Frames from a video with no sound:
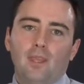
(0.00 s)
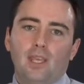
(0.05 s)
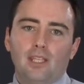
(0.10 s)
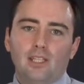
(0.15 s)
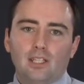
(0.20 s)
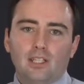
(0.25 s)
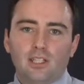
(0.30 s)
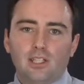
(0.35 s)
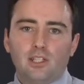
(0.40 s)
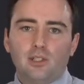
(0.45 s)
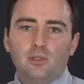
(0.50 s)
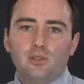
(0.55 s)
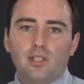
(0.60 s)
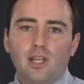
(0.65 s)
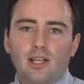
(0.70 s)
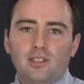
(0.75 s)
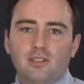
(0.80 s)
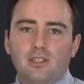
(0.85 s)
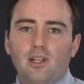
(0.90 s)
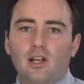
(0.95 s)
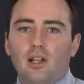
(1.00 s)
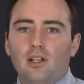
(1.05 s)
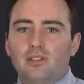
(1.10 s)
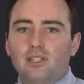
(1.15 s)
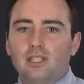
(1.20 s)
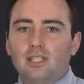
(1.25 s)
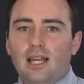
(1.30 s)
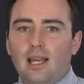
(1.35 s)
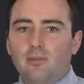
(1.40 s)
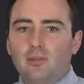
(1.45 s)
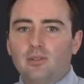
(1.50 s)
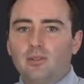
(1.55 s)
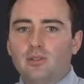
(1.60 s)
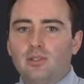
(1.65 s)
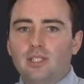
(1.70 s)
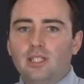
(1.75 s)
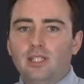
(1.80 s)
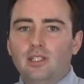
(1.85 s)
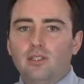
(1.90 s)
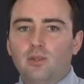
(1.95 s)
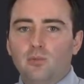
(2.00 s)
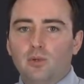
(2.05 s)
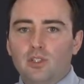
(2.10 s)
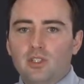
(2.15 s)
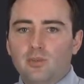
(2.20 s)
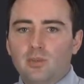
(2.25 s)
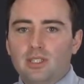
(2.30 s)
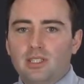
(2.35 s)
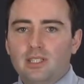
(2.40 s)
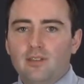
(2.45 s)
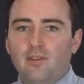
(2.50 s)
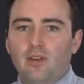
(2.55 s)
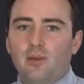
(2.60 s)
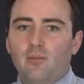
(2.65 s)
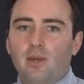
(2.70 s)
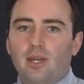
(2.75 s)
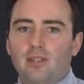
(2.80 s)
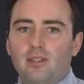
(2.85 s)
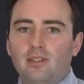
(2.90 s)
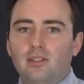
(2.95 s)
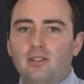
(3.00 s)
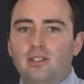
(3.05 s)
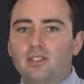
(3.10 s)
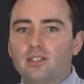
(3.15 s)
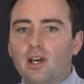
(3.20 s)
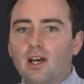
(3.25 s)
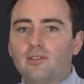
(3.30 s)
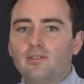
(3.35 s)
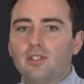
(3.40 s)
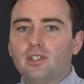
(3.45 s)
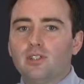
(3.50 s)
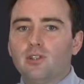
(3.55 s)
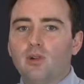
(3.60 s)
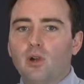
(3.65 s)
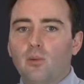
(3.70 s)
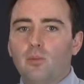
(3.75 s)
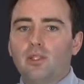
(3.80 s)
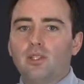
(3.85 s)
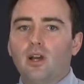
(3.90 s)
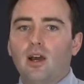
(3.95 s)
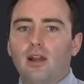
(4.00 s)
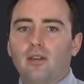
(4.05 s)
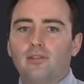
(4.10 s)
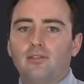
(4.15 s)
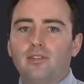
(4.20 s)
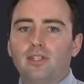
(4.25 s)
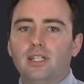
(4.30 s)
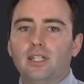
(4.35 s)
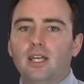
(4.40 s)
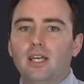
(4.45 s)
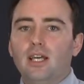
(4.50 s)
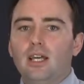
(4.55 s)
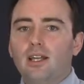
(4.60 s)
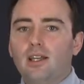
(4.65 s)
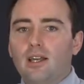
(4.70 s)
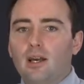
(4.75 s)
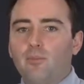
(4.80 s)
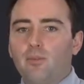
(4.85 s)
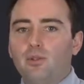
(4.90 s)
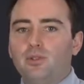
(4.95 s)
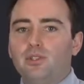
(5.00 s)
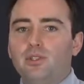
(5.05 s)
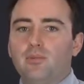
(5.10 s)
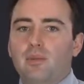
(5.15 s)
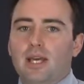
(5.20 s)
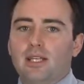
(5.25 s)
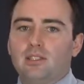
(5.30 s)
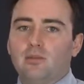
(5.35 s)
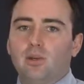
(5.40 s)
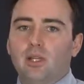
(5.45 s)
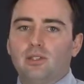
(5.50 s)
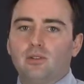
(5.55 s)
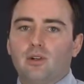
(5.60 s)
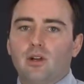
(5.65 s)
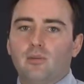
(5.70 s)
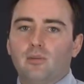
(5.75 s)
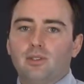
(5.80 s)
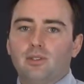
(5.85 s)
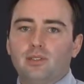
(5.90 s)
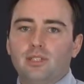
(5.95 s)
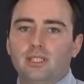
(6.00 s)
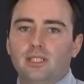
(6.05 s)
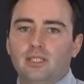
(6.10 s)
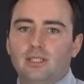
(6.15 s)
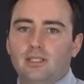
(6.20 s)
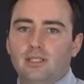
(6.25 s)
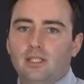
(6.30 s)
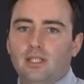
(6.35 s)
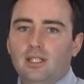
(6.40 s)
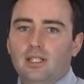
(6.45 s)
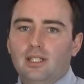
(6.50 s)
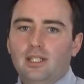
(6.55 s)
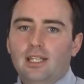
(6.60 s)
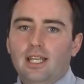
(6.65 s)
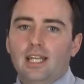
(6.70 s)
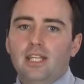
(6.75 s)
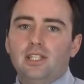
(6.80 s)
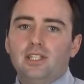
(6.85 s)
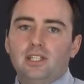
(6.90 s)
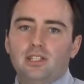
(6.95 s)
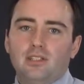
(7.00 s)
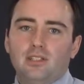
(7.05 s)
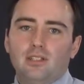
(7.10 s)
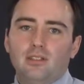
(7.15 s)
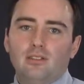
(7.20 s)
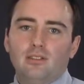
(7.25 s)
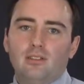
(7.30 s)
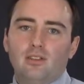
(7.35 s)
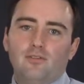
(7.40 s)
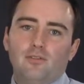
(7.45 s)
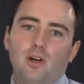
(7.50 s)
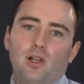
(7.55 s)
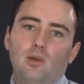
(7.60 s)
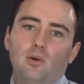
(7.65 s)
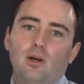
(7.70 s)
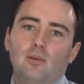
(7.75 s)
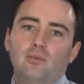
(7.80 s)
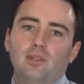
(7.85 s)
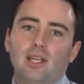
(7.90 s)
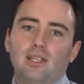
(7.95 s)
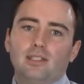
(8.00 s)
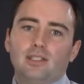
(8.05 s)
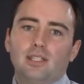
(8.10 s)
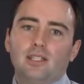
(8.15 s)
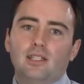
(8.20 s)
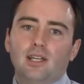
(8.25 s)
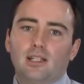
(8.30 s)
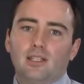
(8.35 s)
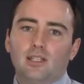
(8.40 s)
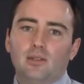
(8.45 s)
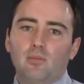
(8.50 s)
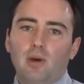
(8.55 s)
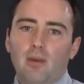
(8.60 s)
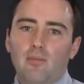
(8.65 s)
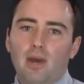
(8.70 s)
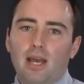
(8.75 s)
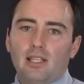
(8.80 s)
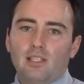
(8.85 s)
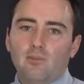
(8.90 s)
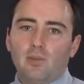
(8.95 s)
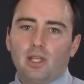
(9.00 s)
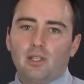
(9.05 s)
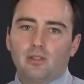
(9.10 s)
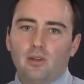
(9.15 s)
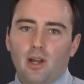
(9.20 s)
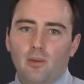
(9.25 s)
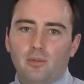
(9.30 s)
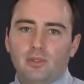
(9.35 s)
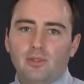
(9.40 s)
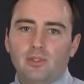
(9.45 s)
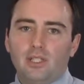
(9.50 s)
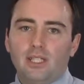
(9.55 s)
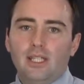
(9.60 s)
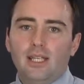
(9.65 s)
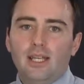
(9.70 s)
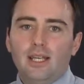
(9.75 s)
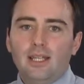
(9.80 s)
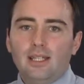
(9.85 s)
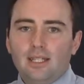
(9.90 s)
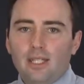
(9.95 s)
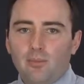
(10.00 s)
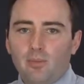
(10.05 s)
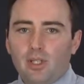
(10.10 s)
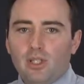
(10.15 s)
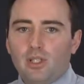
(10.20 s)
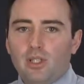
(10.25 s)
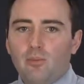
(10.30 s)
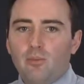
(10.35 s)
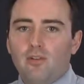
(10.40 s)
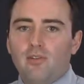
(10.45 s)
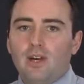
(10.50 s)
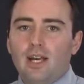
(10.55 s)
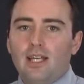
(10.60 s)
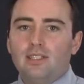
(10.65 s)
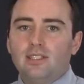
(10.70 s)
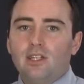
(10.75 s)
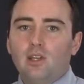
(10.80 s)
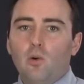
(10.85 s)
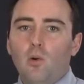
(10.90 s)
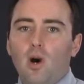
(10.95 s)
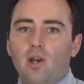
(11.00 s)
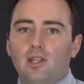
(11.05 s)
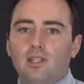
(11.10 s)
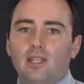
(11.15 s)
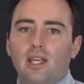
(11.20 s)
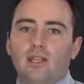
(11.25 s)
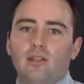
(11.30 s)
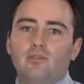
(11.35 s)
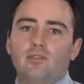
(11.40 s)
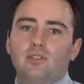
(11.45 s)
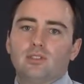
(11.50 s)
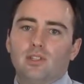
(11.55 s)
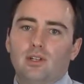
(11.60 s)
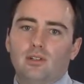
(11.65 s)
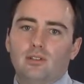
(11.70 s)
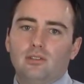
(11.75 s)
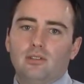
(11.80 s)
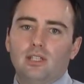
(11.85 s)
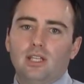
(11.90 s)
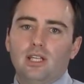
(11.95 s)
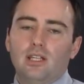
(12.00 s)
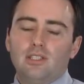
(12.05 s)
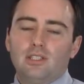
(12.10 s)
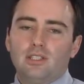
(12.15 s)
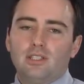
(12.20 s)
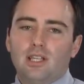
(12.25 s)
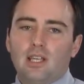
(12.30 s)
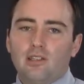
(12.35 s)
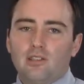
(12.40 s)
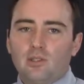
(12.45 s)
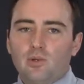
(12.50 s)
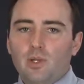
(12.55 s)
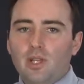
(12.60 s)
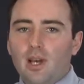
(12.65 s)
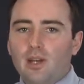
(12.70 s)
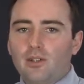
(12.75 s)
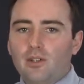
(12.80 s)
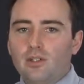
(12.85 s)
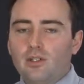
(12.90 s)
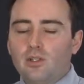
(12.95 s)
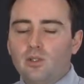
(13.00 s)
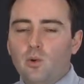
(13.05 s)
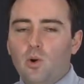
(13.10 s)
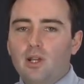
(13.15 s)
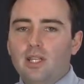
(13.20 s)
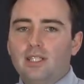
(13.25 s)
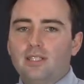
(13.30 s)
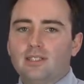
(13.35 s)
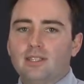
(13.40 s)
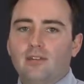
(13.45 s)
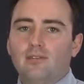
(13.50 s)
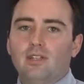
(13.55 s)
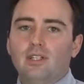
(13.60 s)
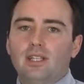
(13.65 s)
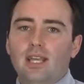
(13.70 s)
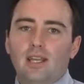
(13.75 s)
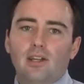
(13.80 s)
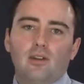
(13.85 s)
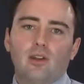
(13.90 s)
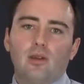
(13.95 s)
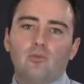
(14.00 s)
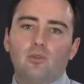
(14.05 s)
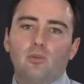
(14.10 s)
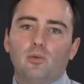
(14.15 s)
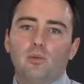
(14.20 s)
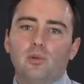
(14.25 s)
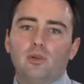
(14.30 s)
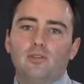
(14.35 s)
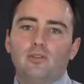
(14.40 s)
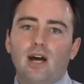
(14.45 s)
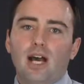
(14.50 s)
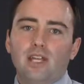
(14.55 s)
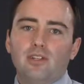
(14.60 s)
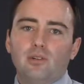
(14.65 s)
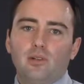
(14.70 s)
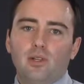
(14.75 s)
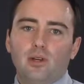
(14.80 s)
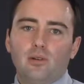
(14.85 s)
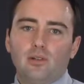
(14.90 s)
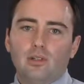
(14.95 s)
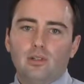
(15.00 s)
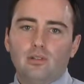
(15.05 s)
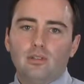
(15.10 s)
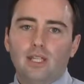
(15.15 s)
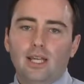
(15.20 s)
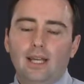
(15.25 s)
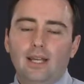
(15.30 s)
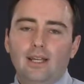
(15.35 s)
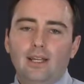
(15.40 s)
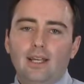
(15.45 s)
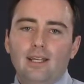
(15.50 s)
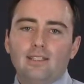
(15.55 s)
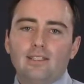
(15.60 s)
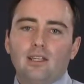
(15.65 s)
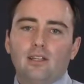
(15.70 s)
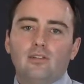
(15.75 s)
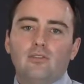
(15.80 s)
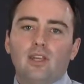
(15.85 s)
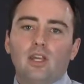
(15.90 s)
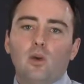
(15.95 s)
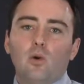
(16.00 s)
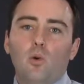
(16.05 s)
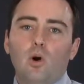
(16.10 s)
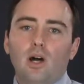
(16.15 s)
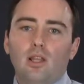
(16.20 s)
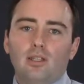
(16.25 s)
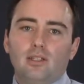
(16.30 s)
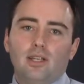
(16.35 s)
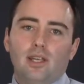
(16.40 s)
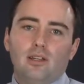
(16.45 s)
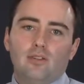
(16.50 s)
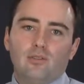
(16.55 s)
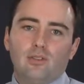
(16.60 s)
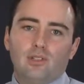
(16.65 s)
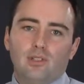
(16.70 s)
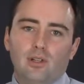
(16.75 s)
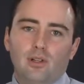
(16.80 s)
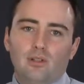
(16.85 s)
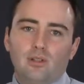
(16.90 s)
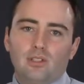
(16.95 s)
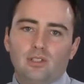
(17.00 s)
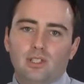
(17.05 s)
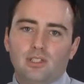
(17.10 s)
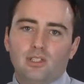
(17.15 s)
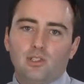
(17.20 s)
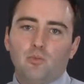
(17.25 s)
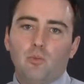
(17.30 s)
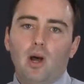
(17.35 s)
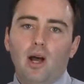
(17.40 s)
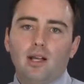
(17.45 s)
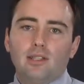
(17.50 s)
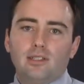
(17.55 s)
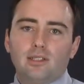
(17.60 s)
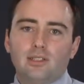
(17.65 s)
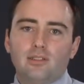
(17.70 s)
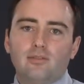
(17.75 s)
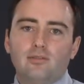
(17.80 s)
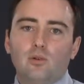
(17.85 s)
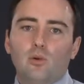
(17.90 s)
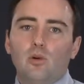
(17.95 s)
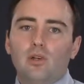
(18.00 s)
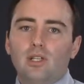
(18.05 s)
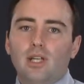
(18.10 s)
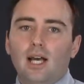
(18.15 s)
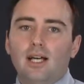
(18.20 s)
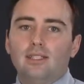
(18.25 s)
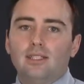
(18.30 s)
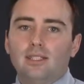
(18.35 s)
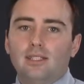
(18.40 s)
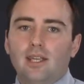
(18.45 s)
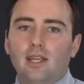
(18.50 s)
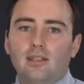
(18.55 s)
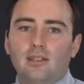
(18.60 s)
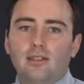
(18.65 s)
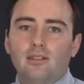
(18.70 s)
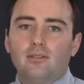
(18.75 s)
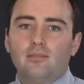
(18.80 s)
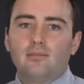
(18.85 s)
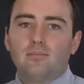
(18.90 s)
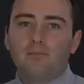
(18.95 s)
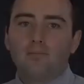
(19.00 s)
In the clinical toxicology laboratory, the more specific method is often chromatography coupled to mass spectrometry. In addition, the follow-up test conducted by mass spectrometry typically provides a quantitative result, such as three hundred twenty-seven nanograms per mil of hydrocodone, instead of a qualitative result such as positive or not detected.